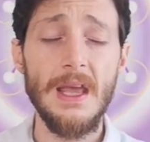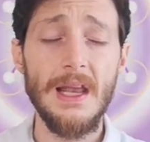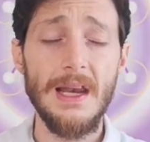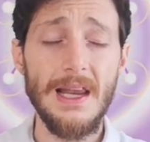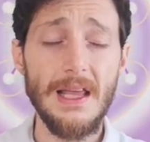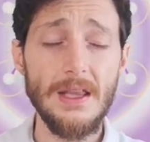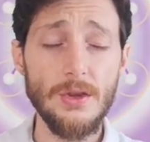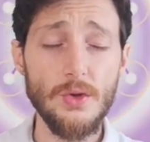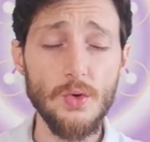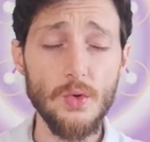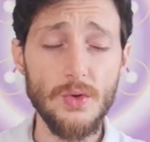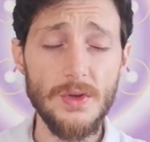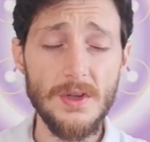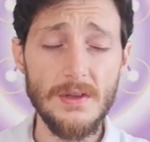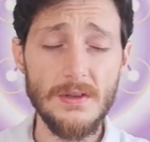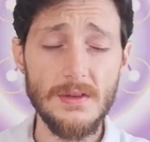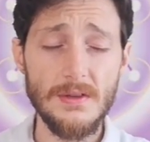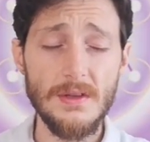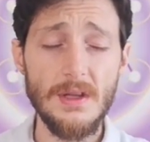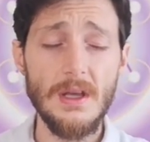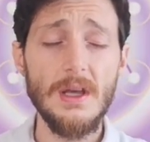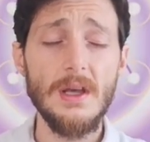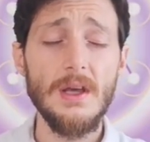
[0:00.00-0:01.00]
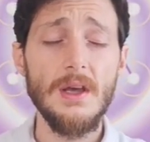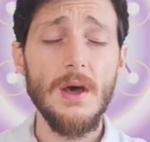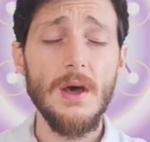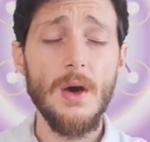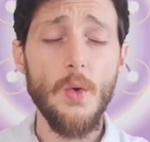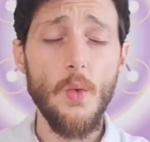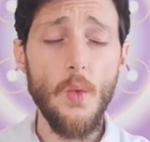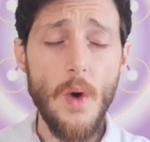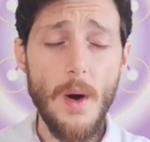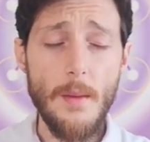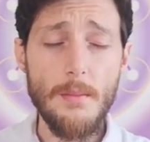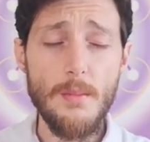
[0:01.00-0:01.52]
Let's do this
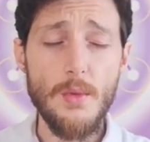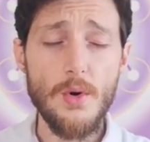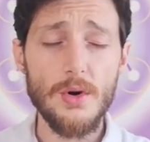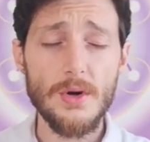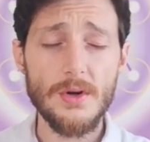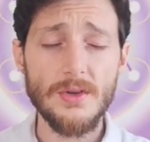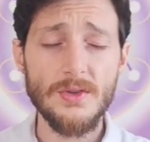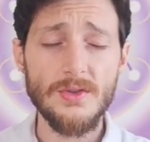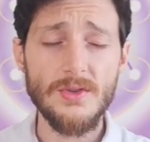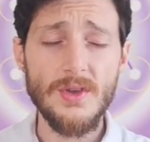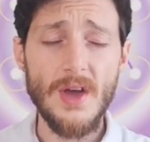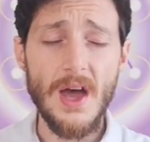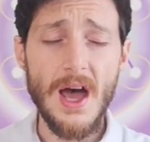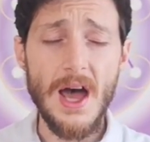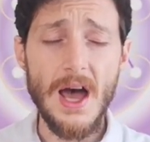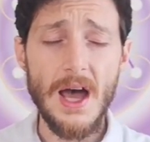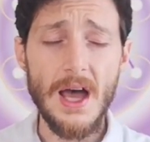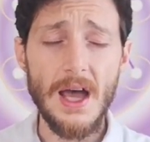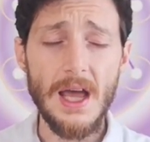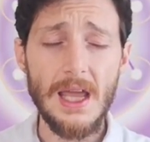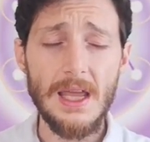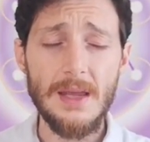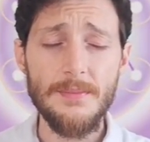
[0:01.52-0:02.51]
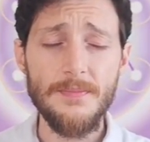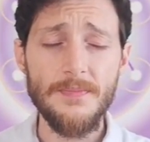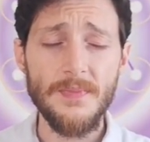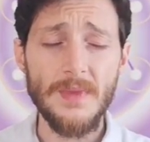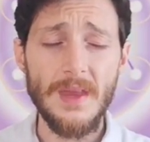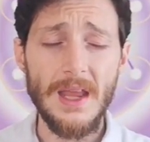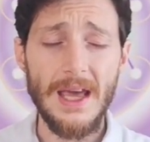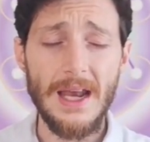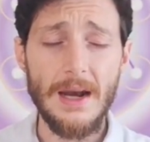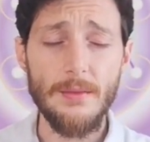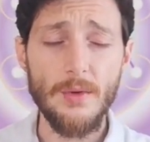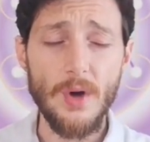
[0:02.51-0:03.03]
one more time,
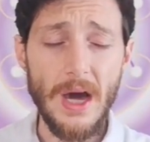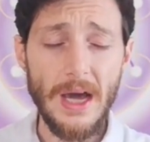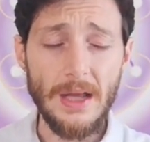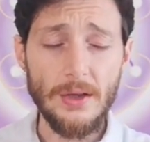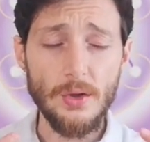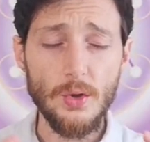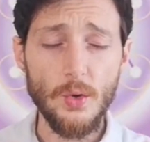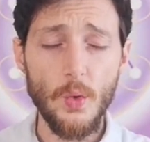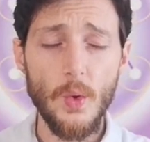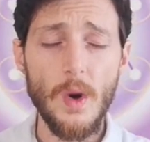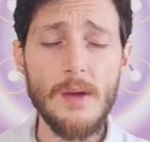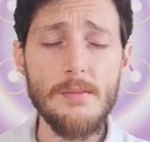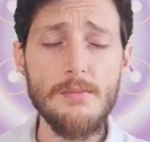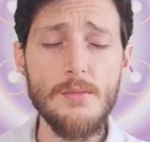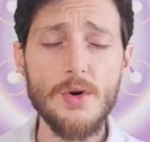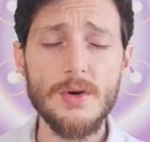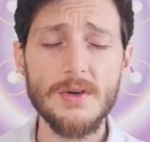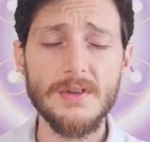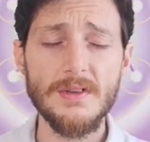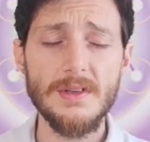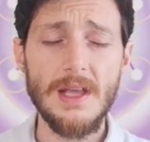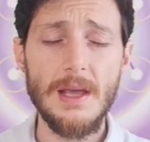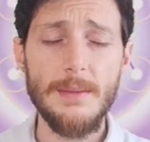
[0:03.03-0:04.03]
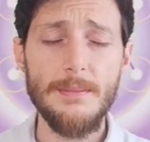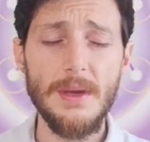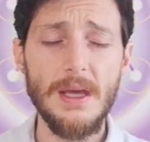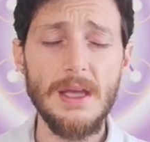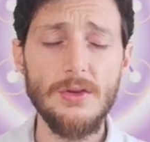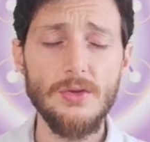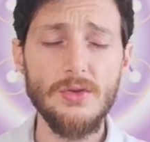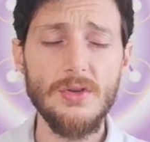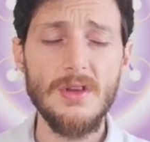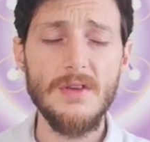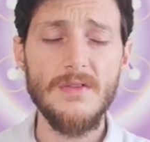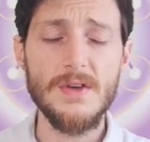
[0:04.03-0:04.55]
and I'll guide you one more step
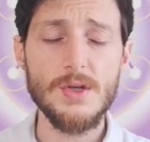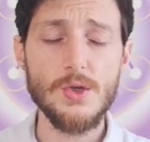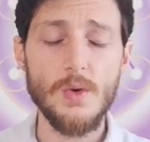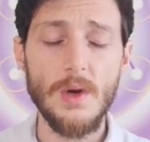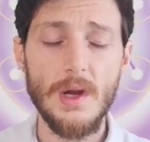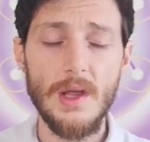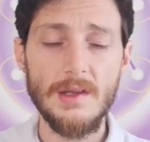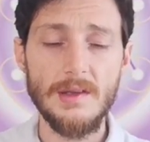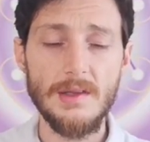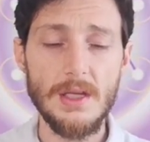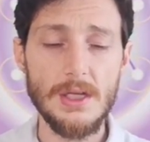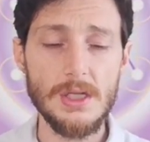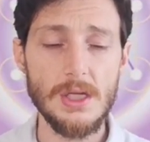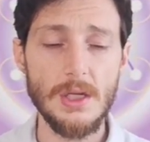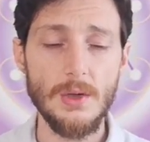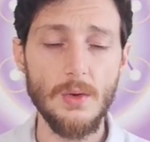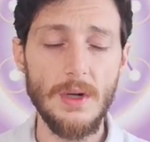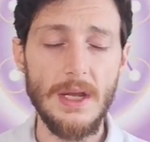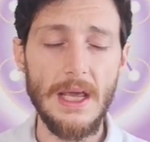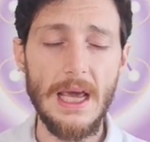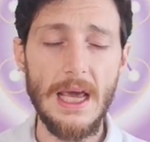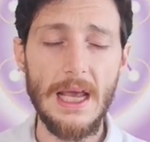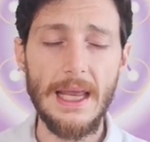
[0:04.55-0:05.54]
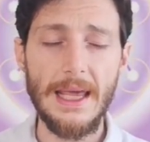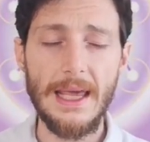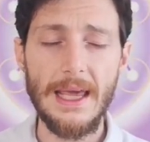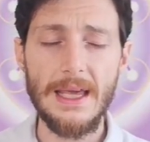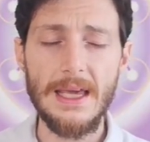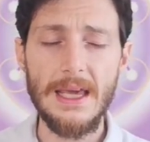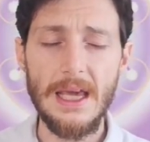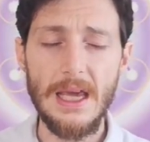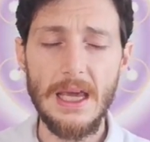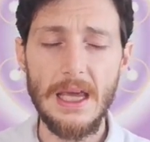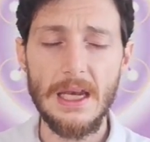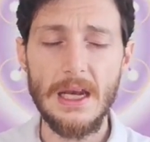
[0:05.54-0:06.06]
into the visualization. Inhaling
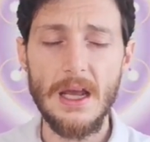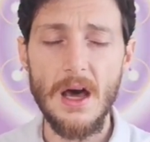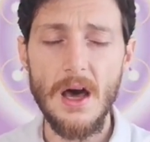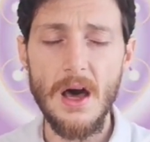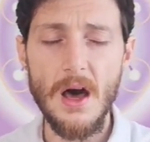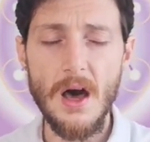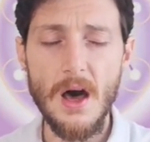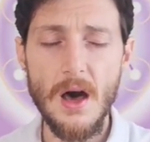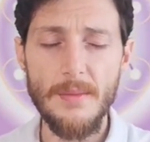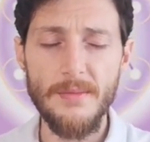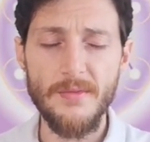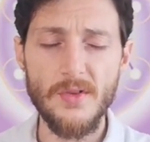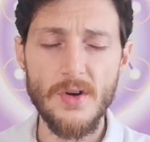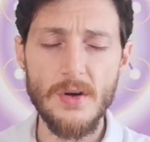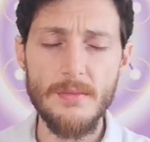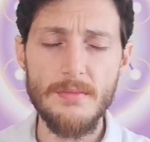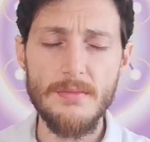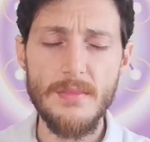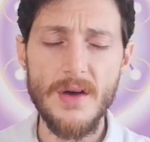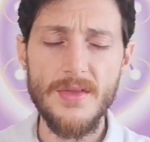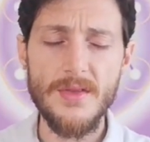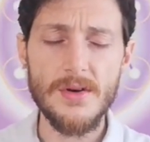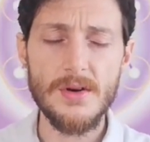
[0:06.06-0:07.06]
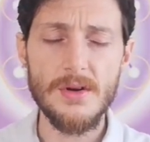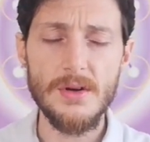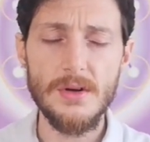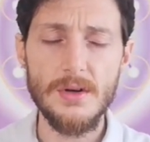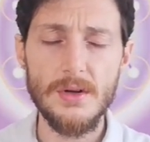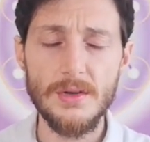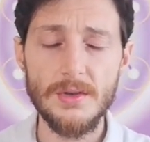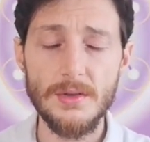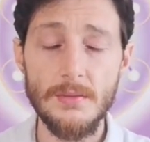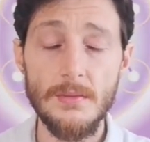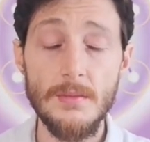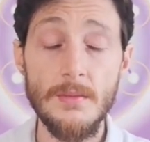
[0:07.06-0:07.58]
again up from Mother
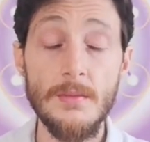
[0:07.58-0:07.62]
Earth